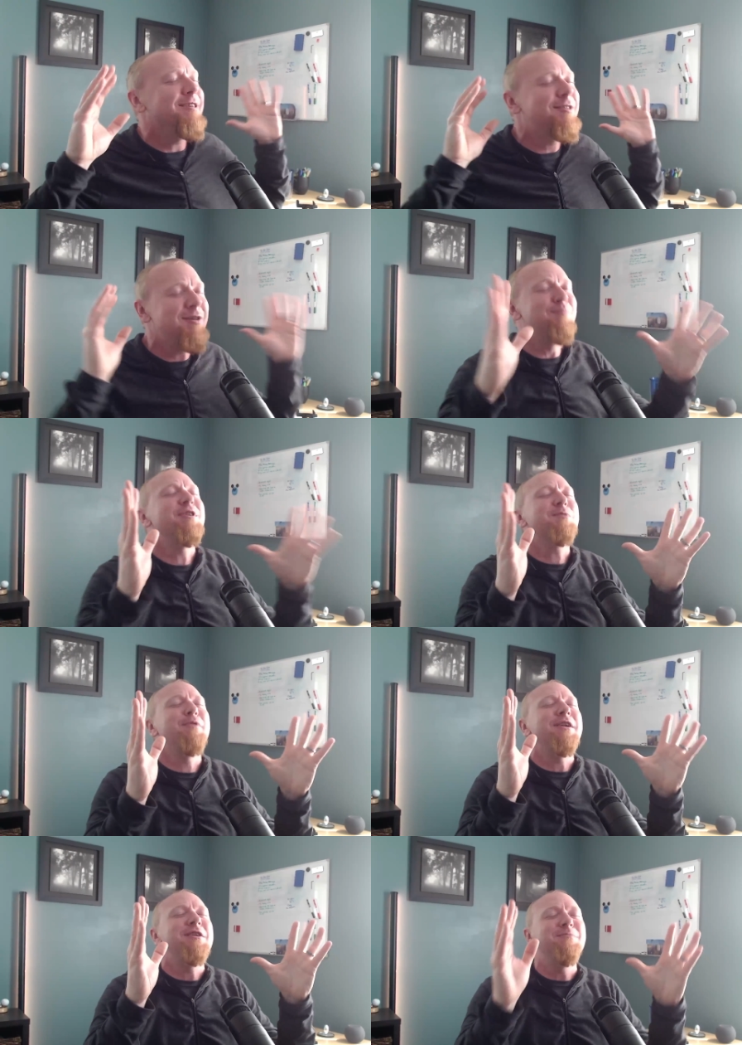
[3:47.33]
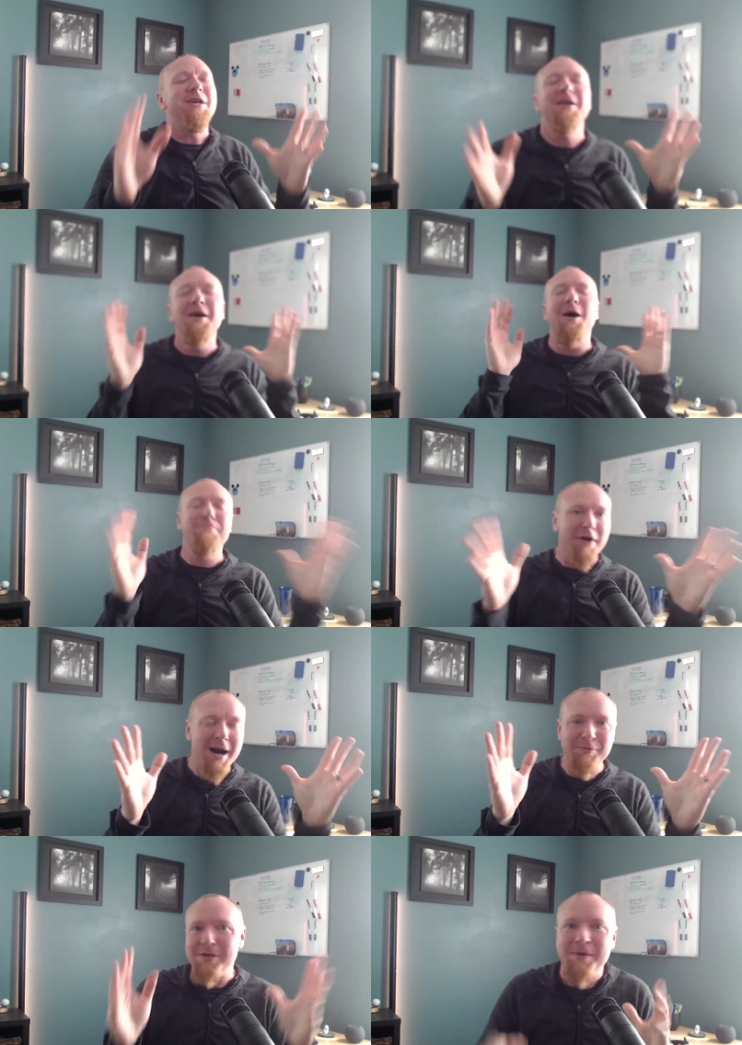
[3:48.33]
it's someone explaining to me a
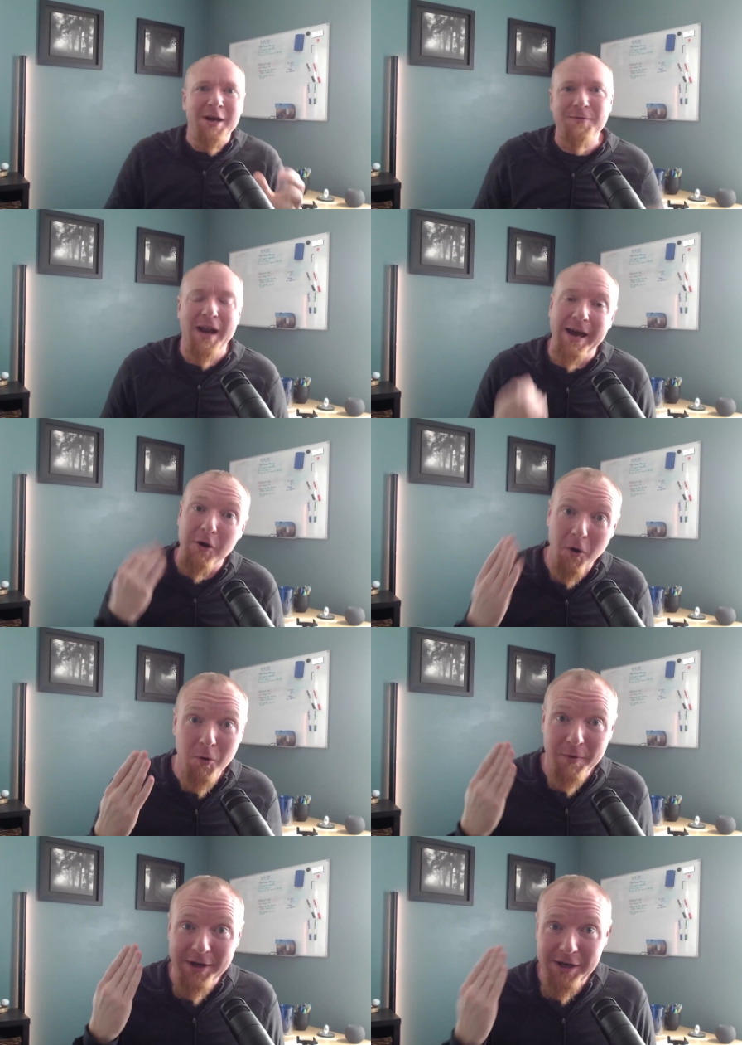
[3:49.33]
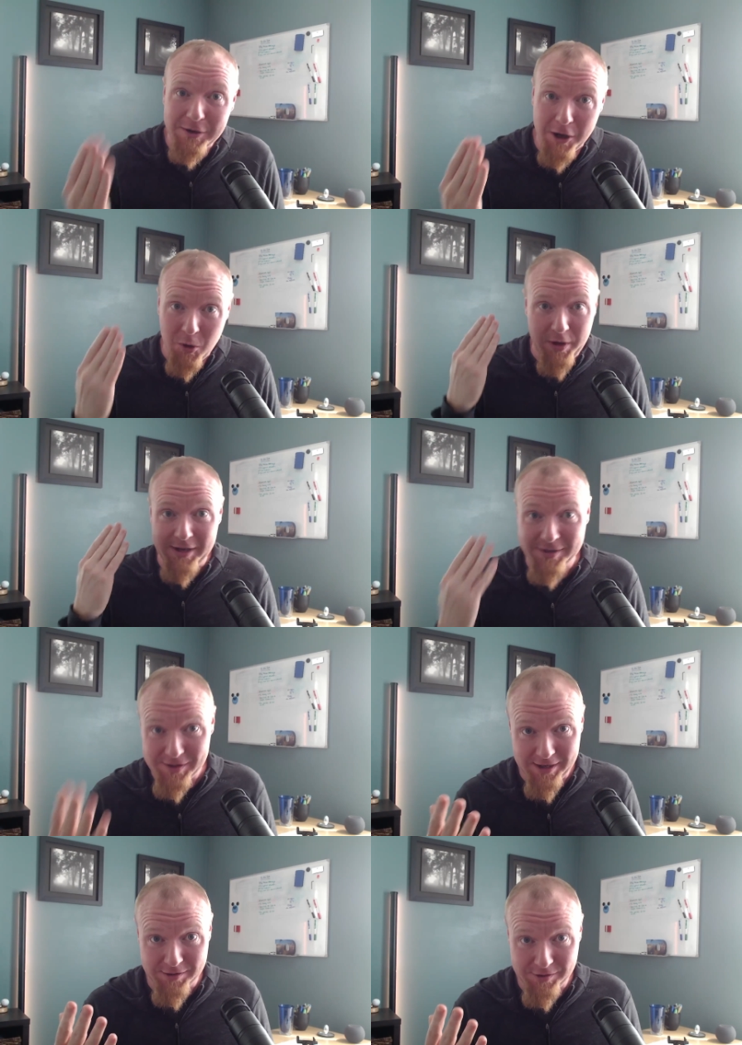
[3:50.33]
problem that I already know
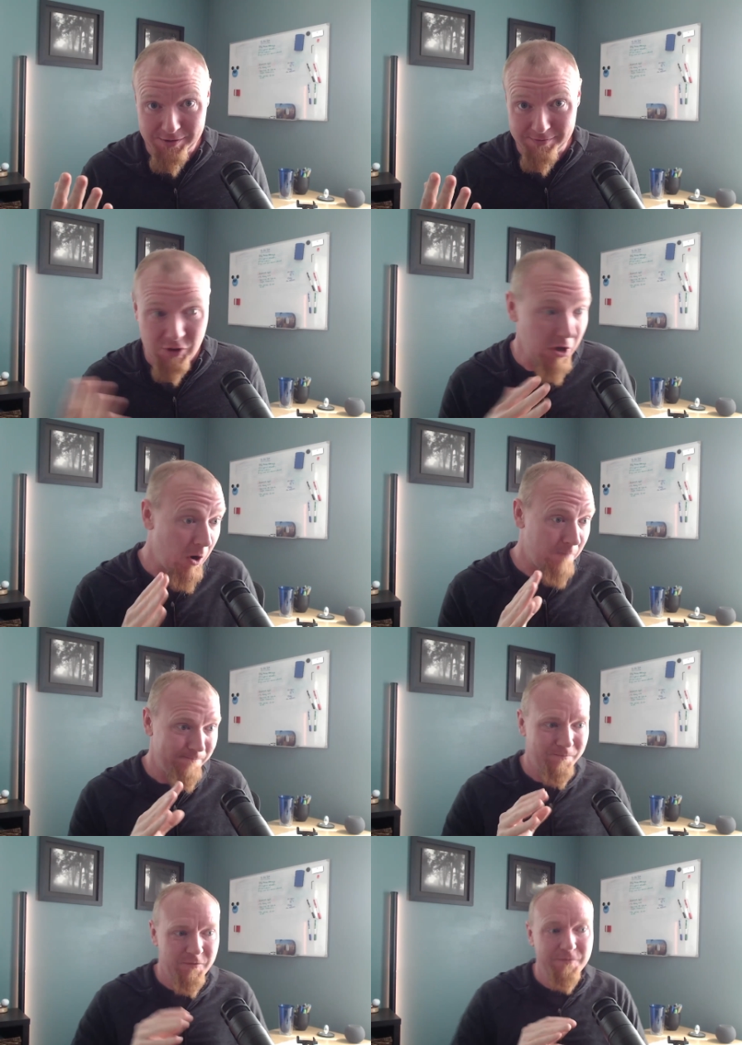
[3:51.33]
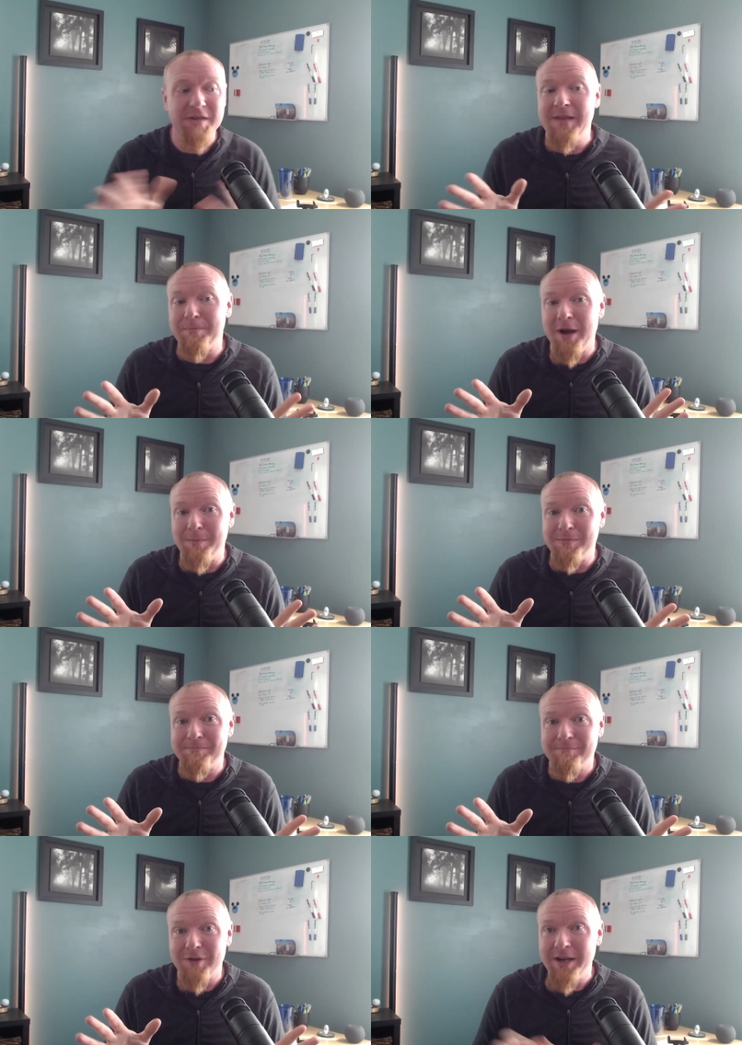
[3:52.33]
exists. So fix that problem,
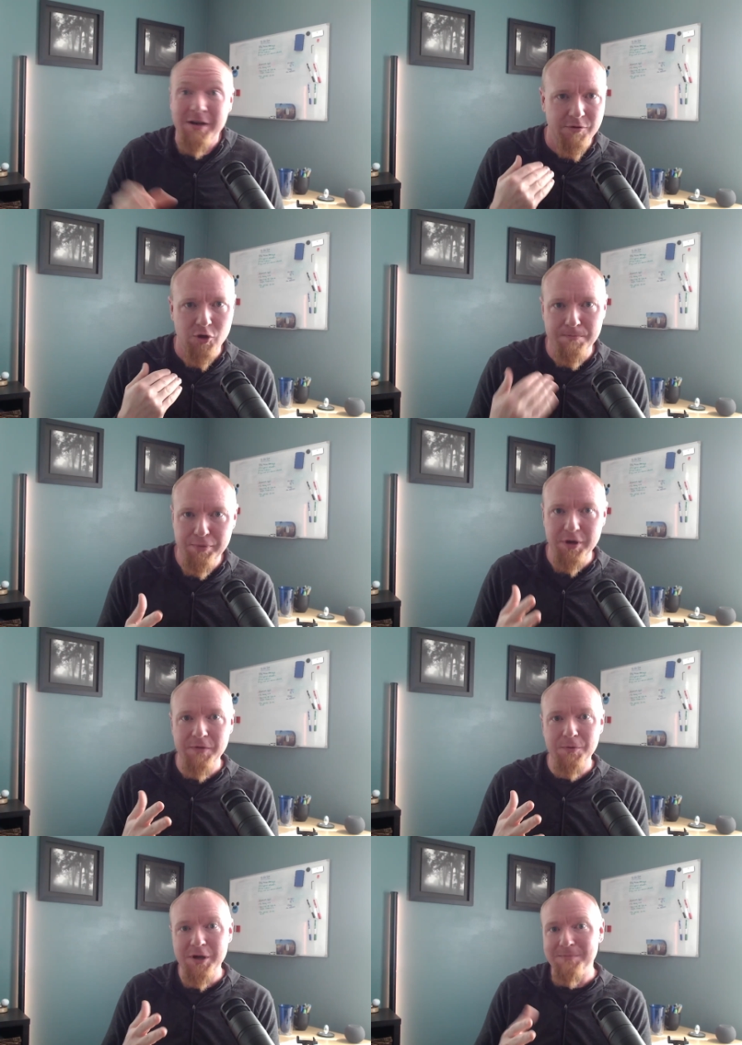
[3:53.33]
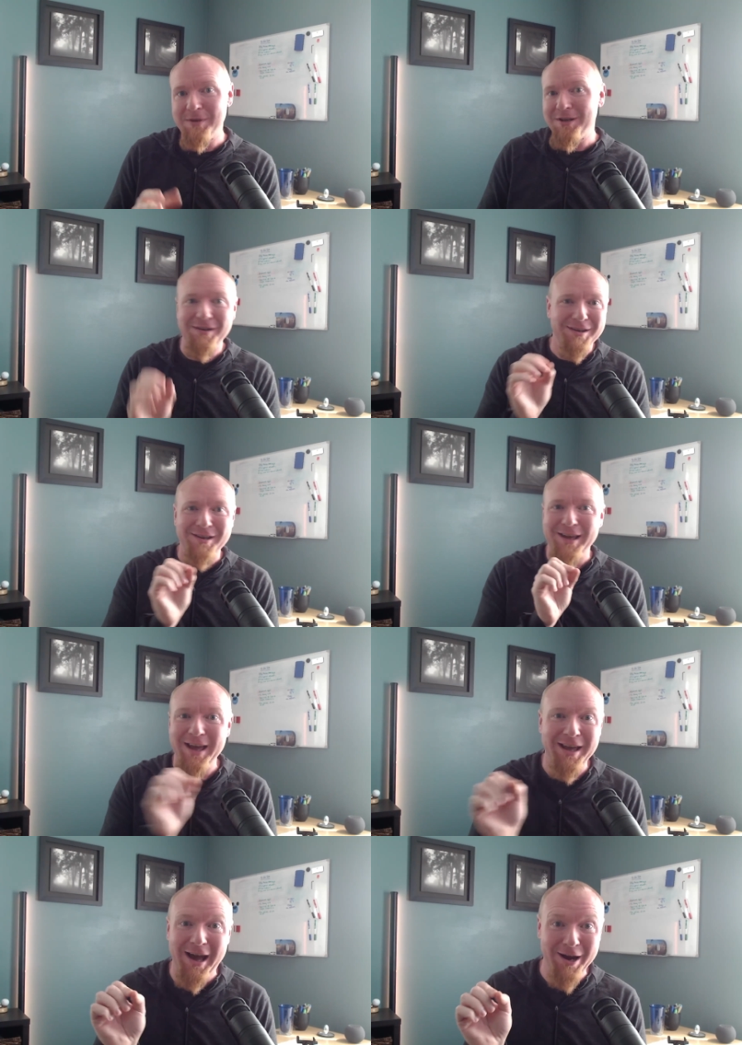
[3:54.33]
right? So put it in the README,
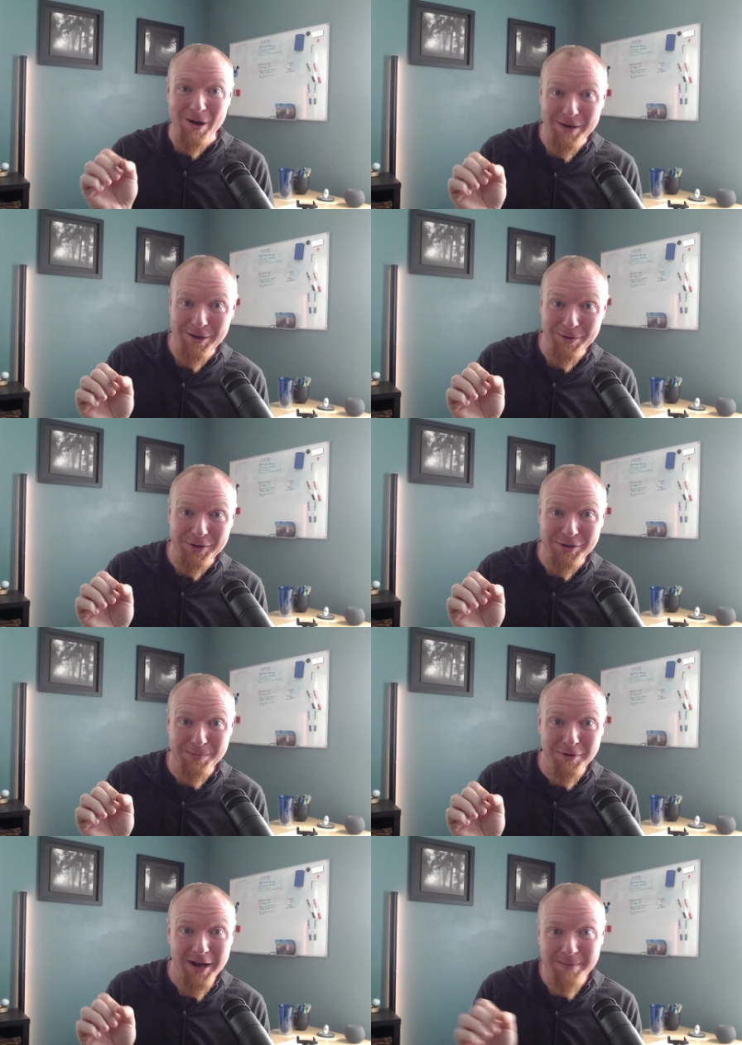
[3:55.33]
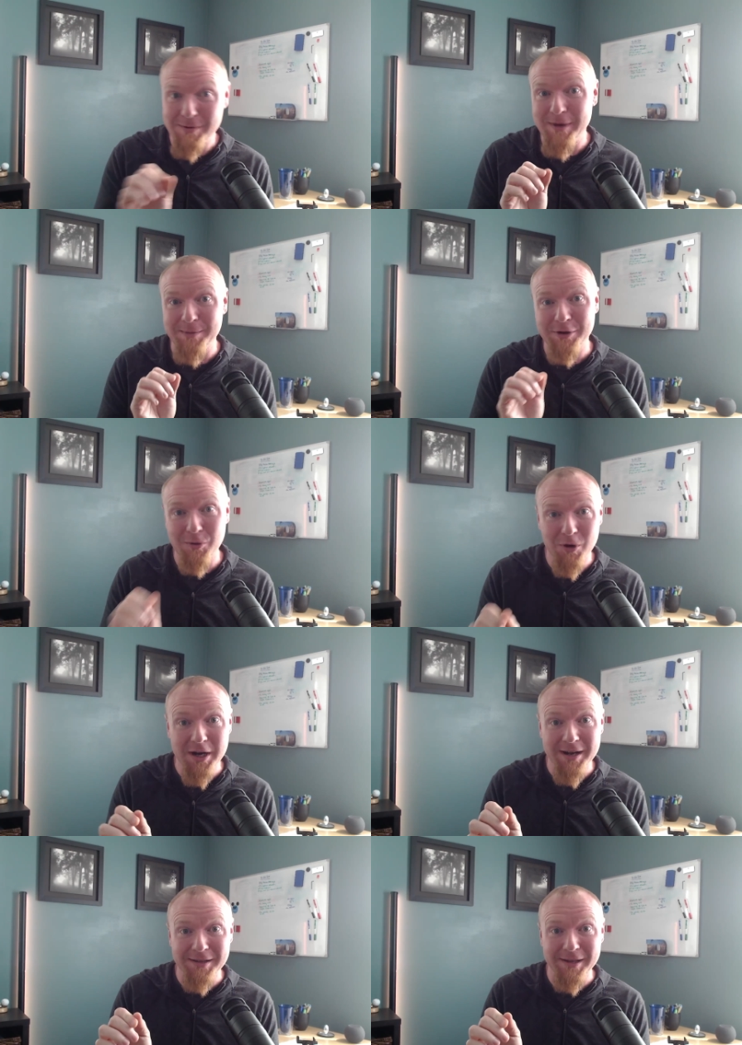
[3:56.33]
hey, I already know this is a problem. I'm going to work
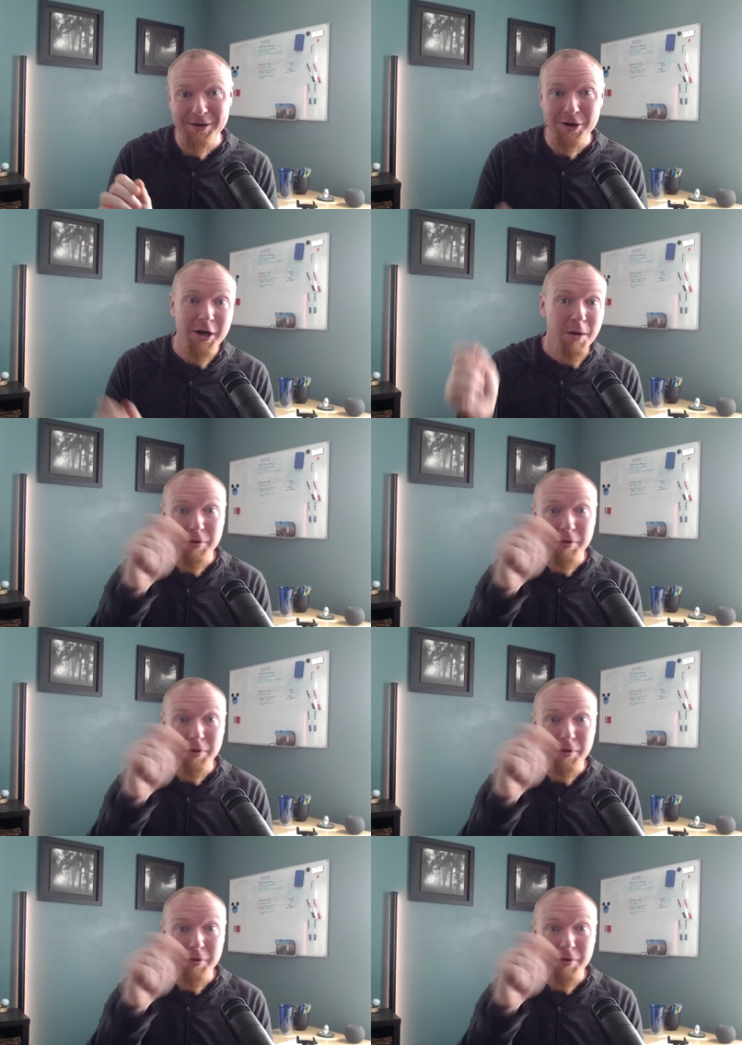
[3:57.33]
on it later.